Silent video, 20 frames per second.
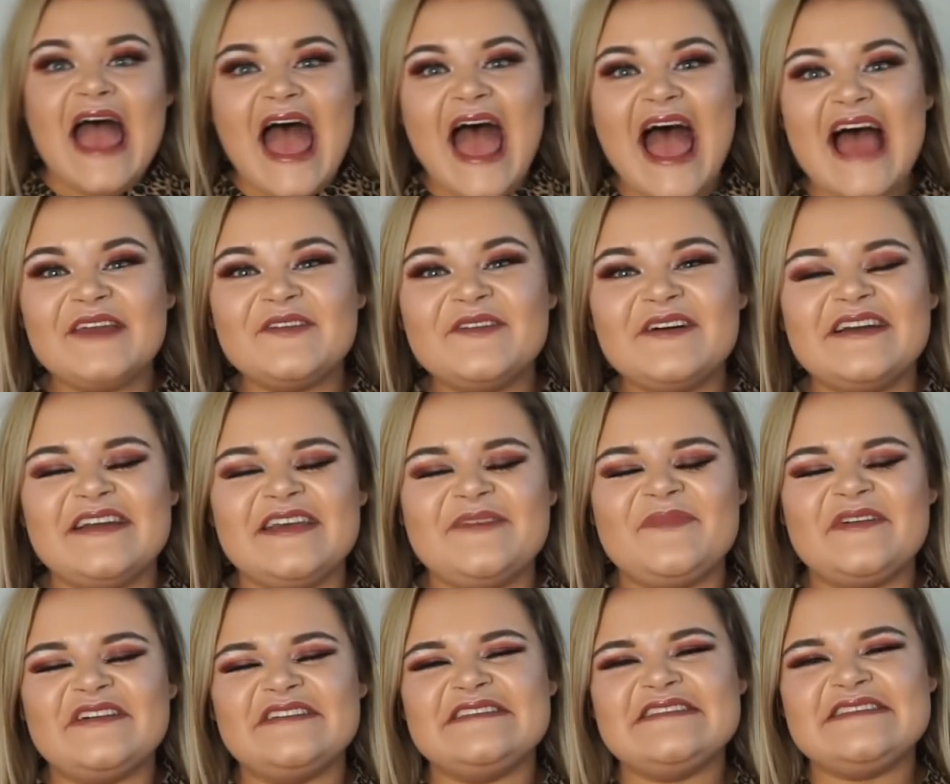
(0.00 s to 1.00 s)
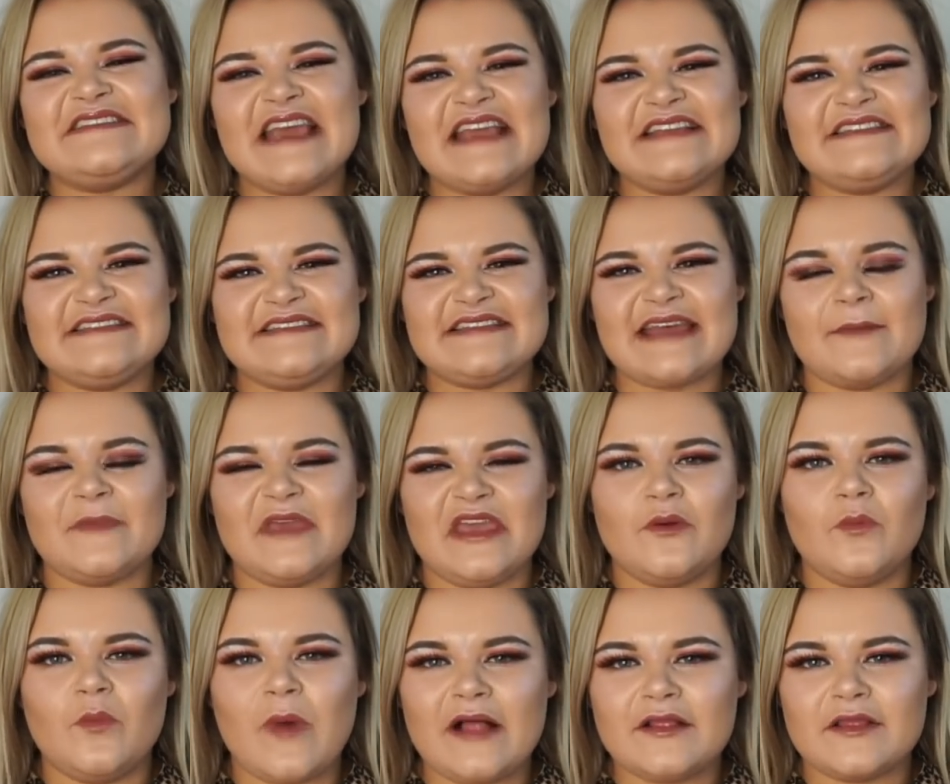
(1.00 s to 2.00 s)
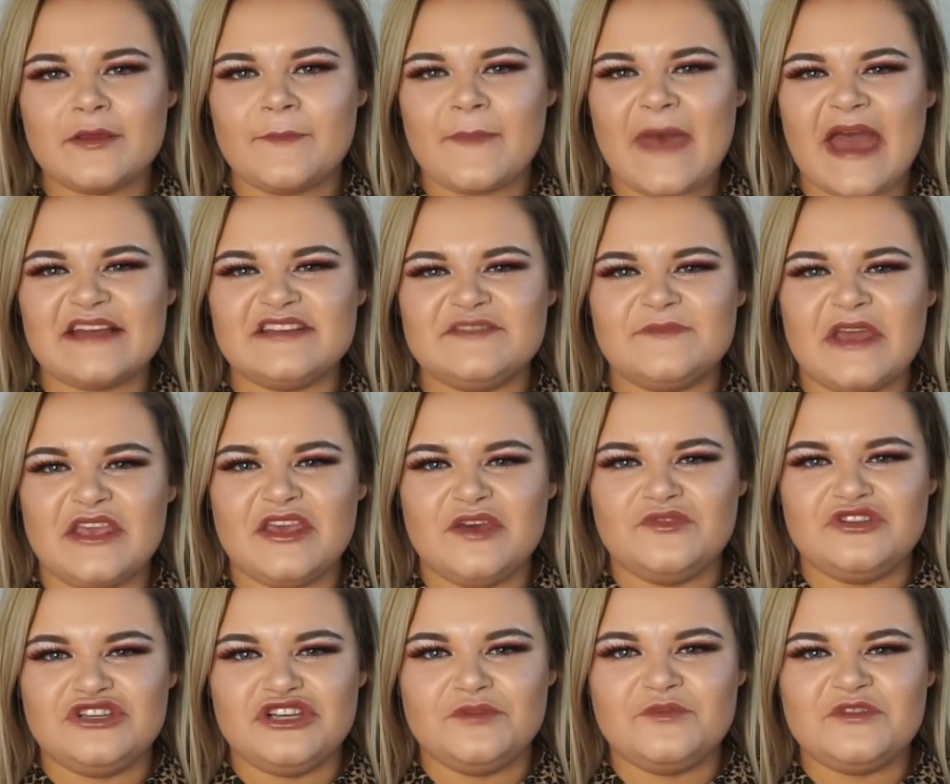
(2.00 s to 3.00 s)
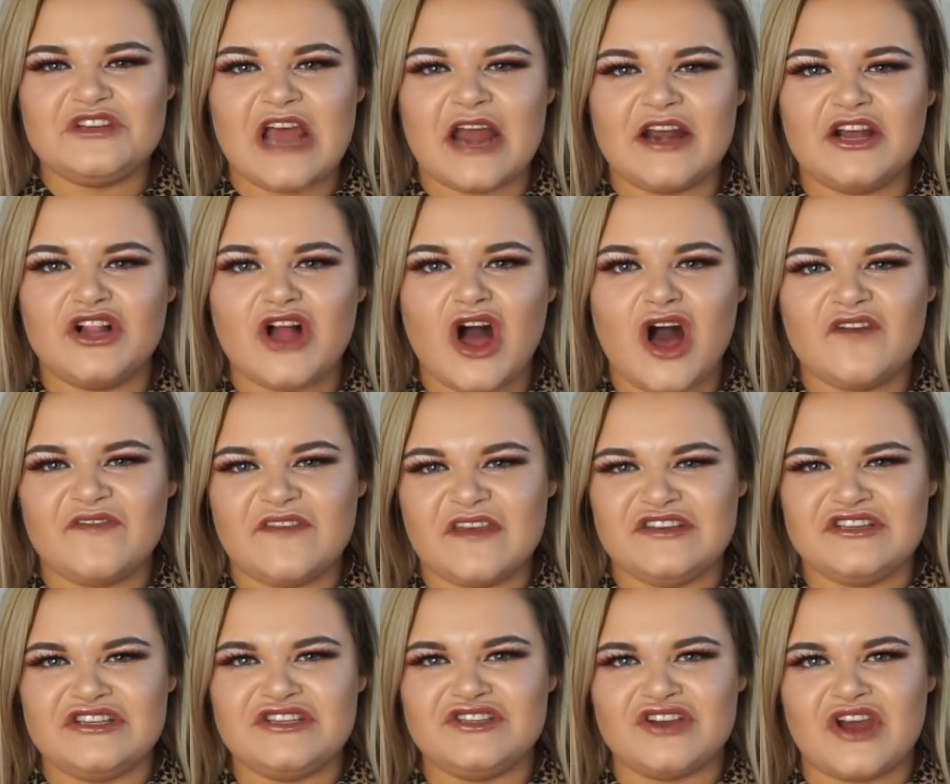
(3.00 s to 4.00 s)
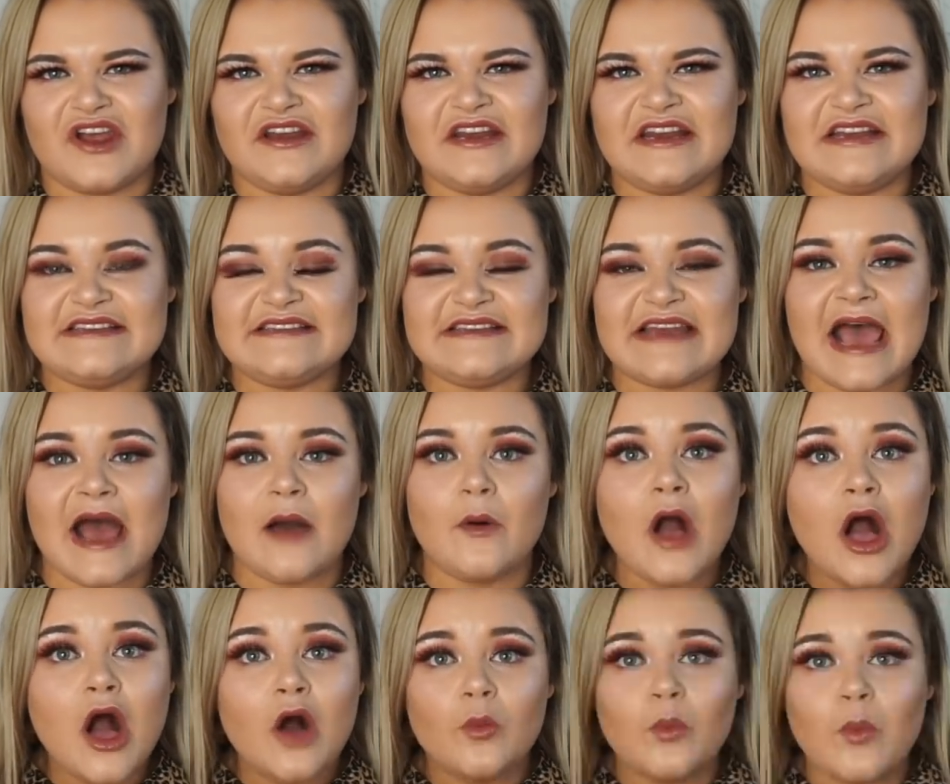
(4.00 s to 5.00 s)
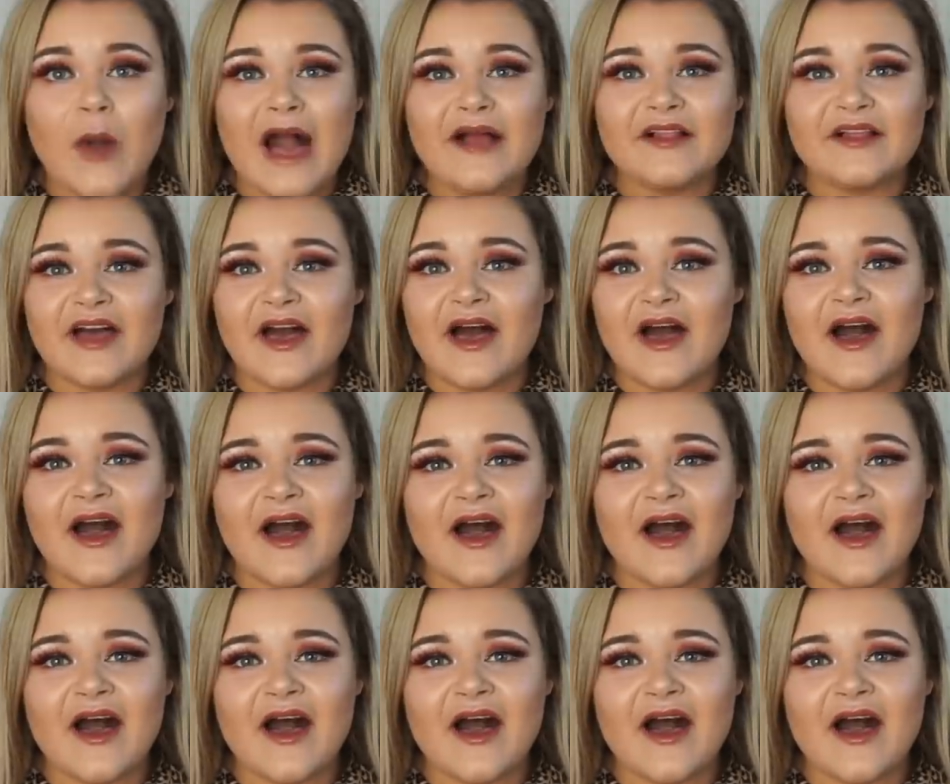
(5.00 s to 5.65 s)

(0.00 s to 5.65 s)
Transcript: Hello, honey buns. It's Demi. Welcome back to my YouTube channel. Or if you're just joining us now, welcome.